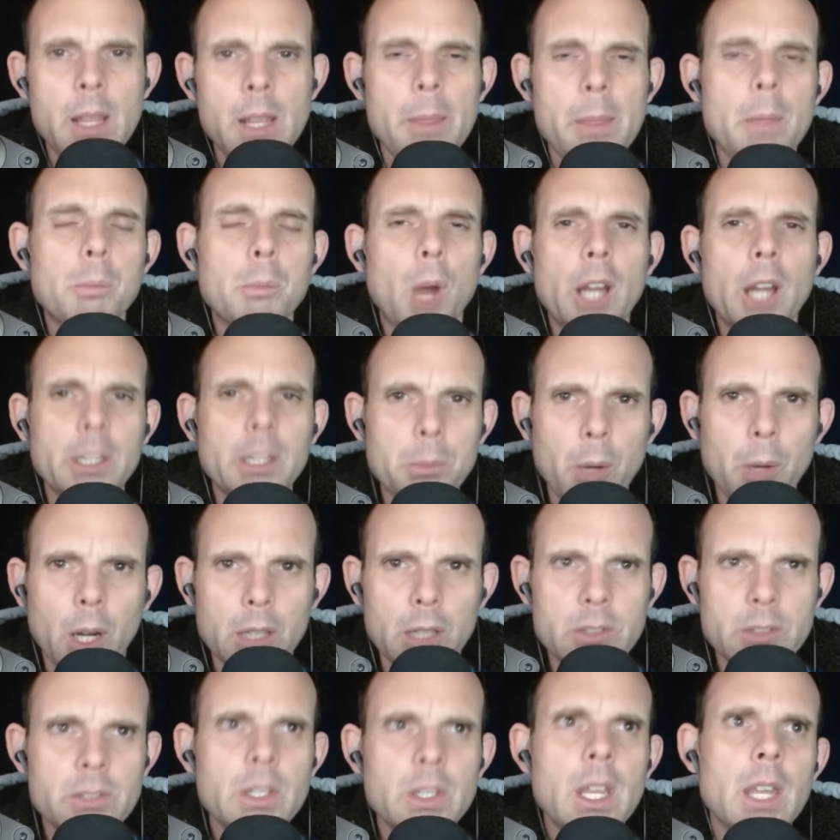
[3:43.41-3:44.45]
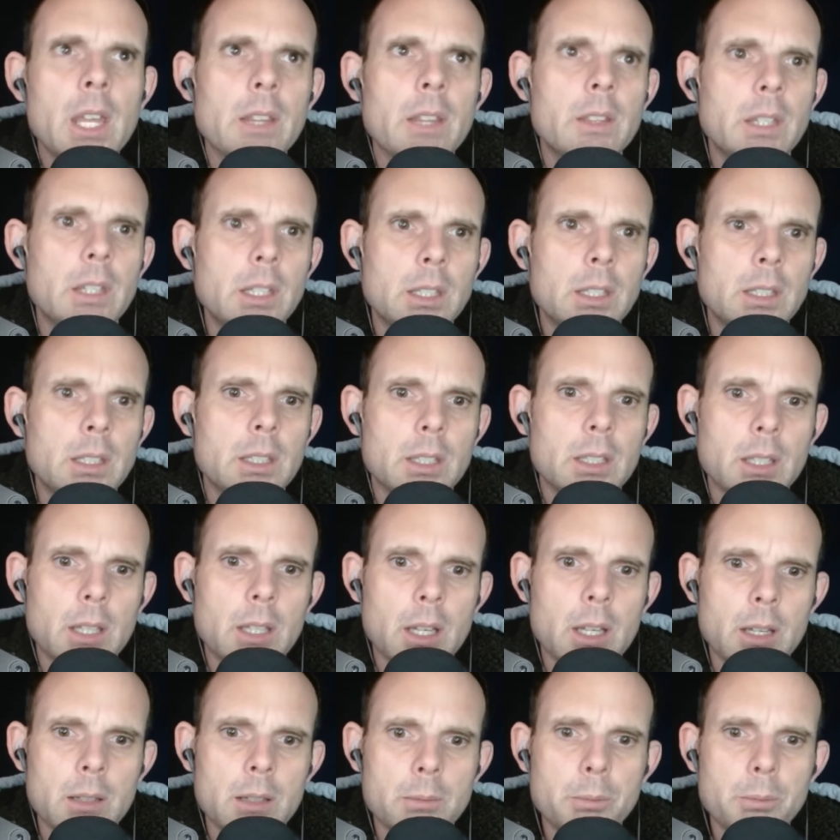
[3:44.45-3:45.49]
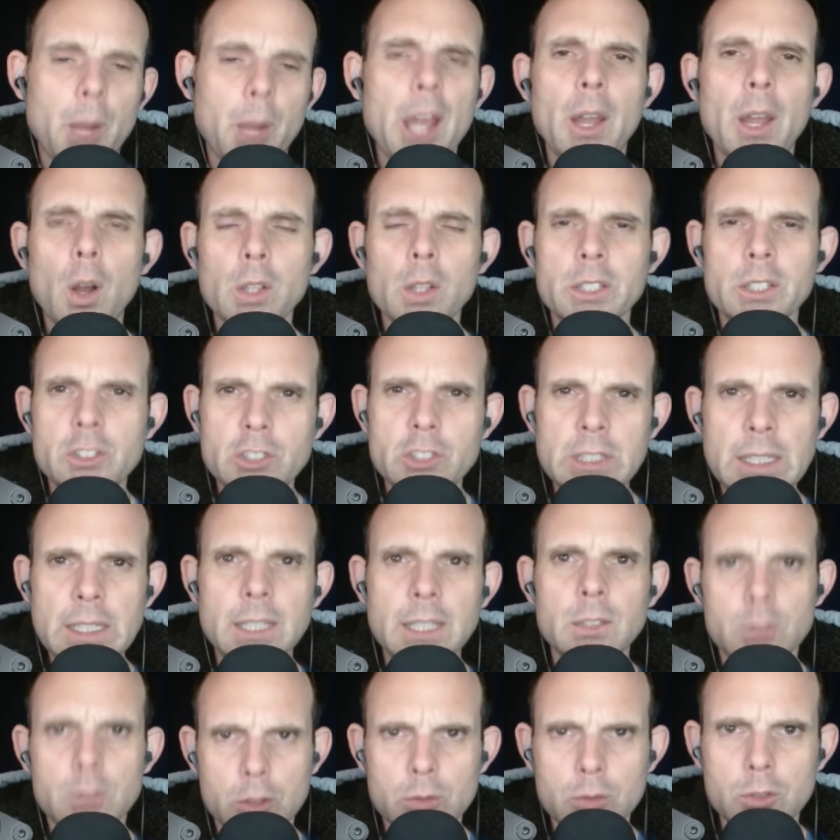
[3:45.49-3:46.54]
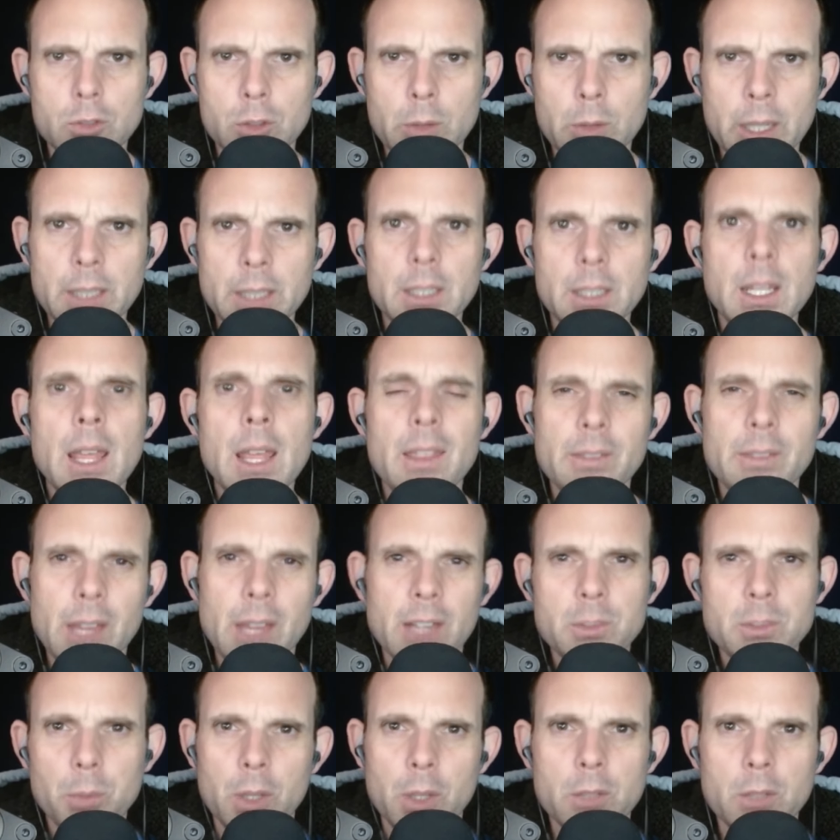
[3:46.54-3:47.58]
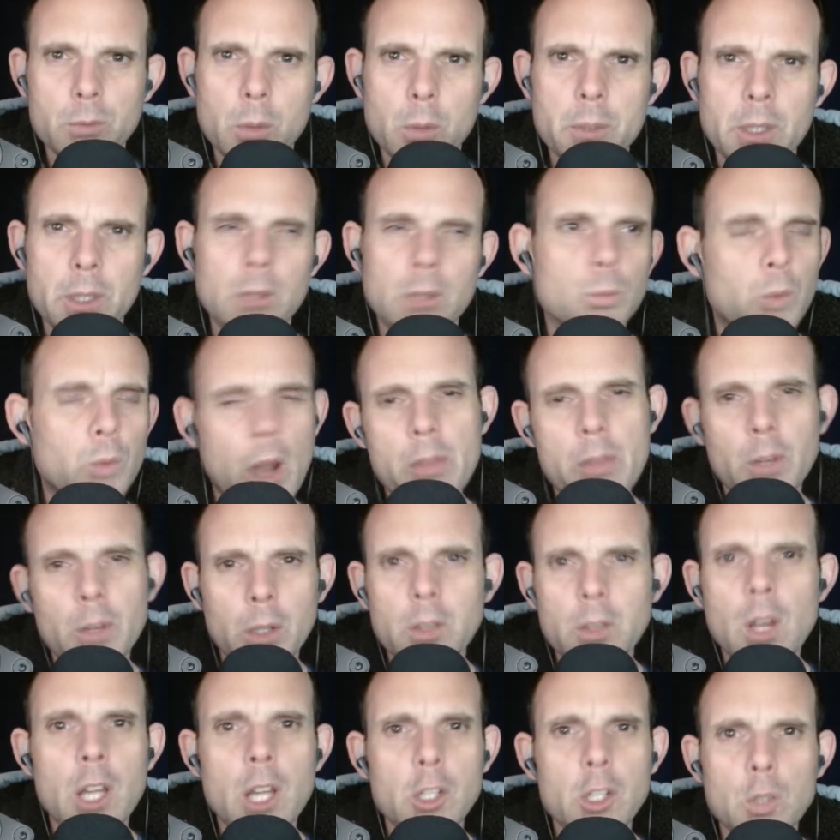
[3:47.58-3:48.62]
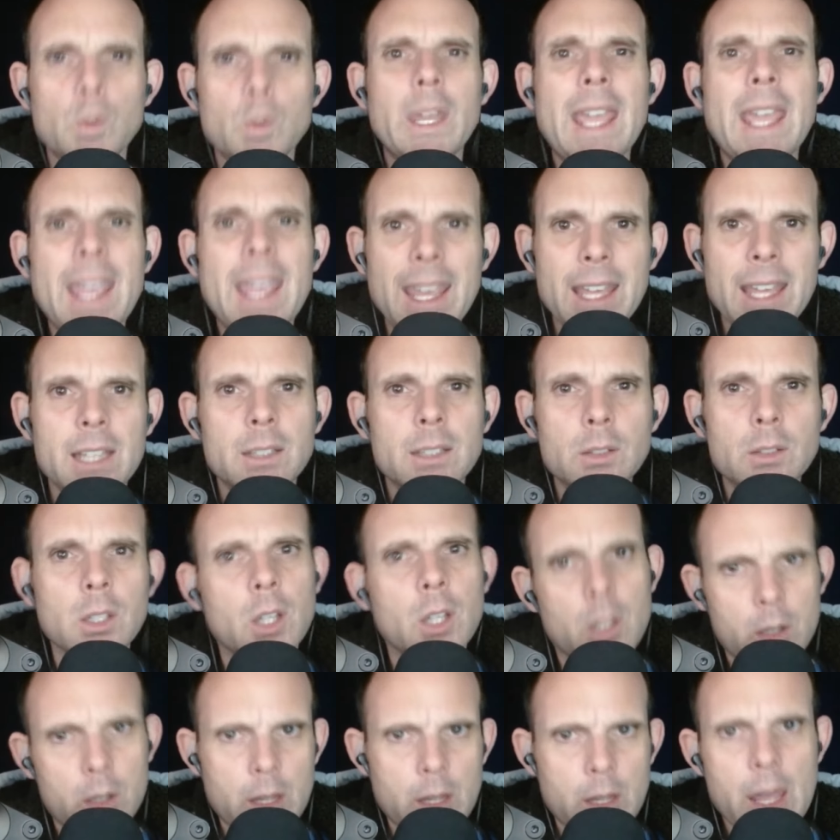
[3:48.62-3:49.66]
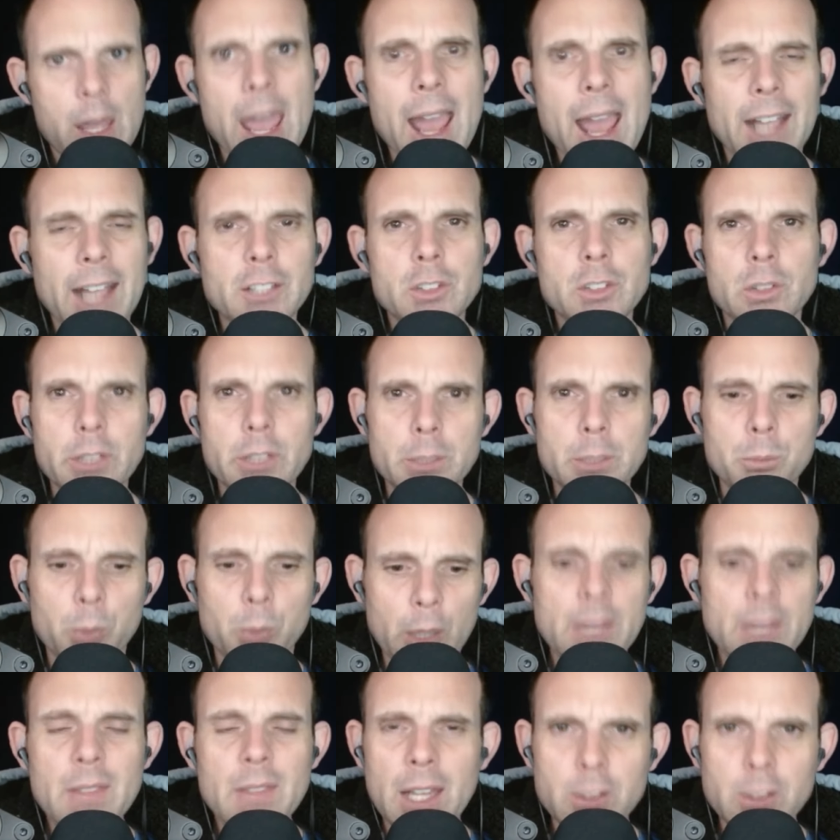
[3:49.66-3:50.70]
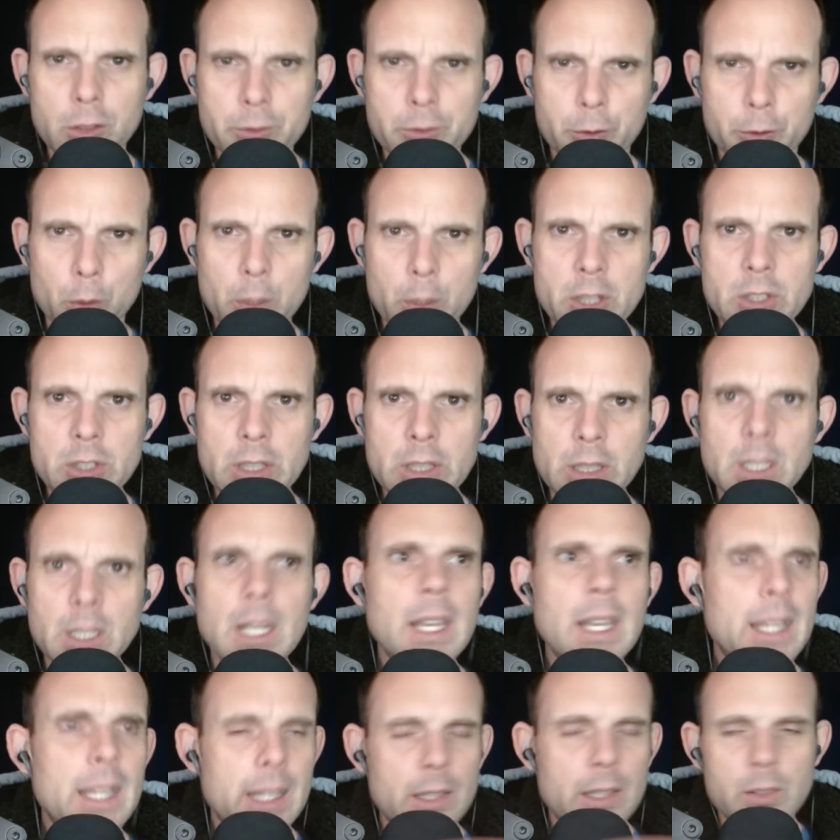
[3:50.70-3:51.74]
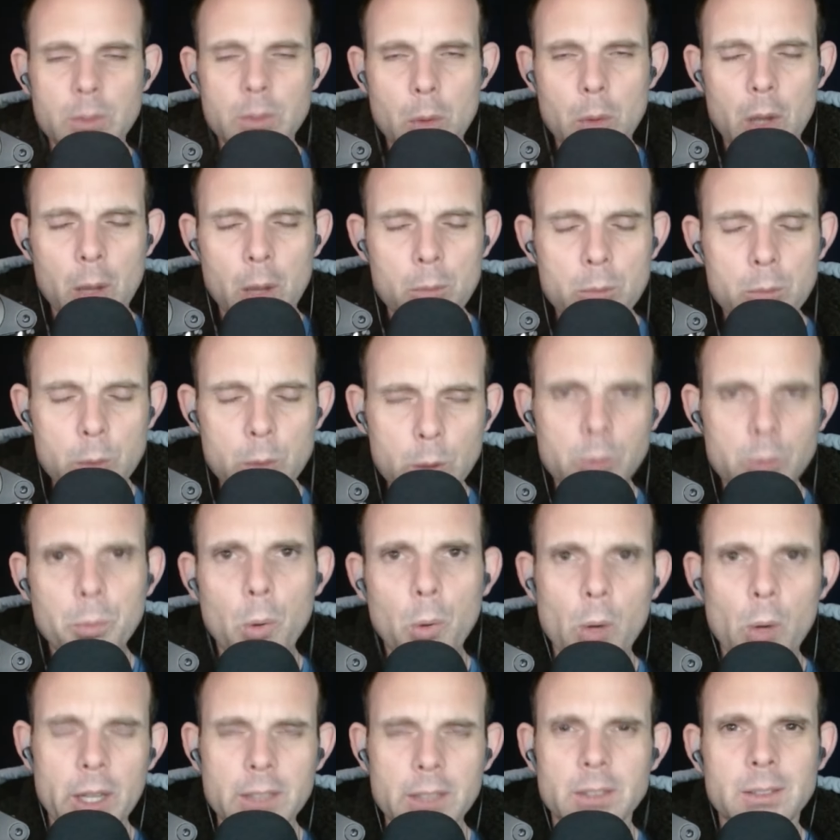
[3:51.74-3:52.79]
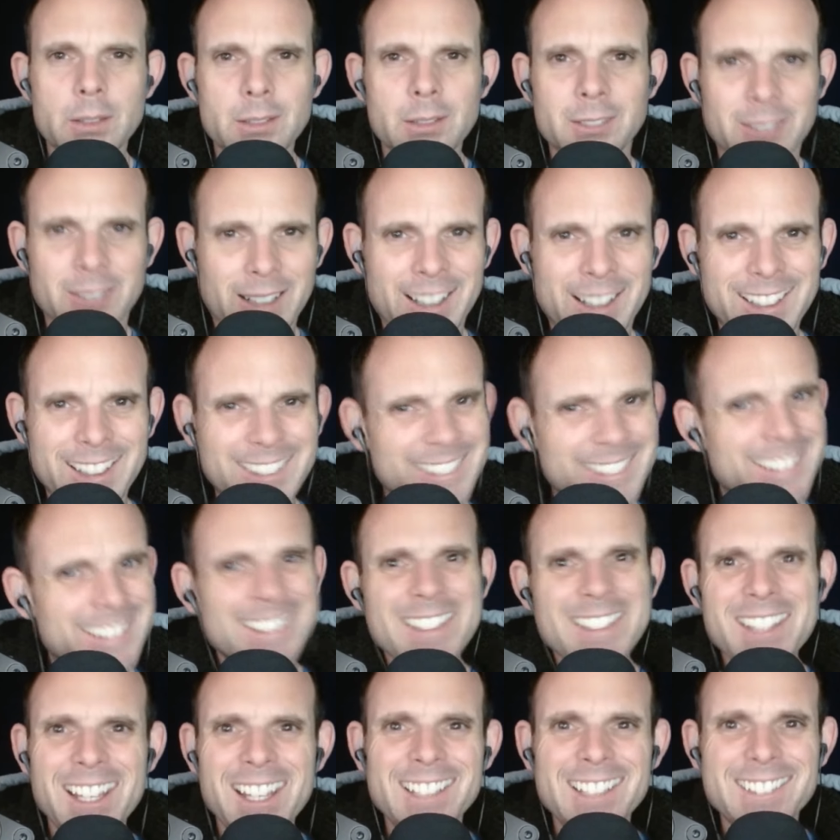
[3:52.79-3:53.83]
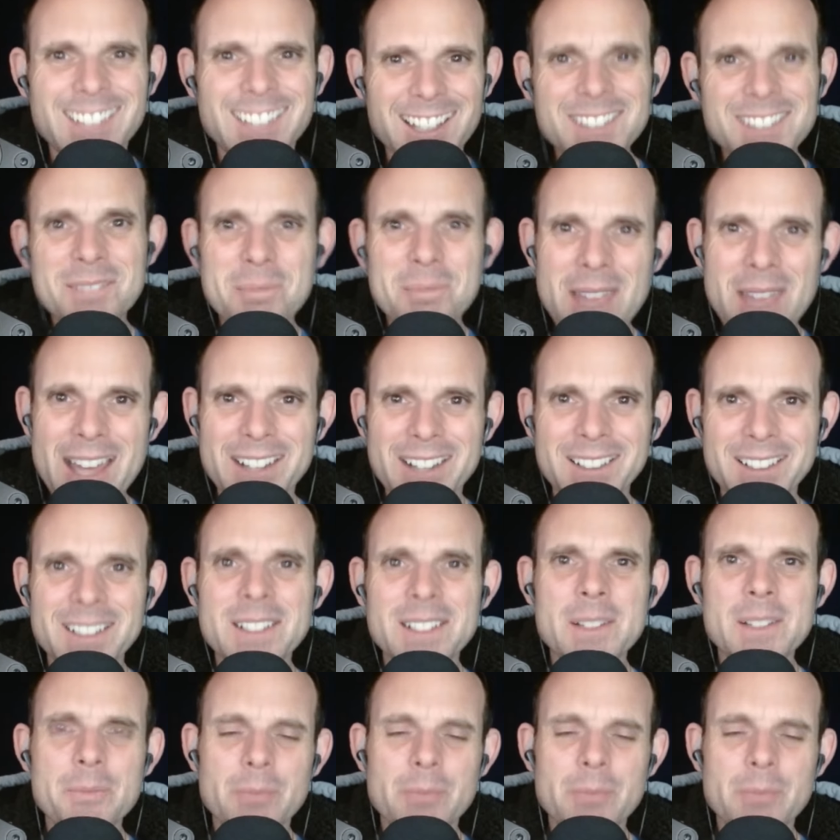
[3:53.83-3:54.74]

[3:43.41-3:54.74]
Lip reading: The body parts, the biology to do it, that's part of womanhood. Whether or not you can actually bring that to fruition is a moot point, right? It doesn't matter.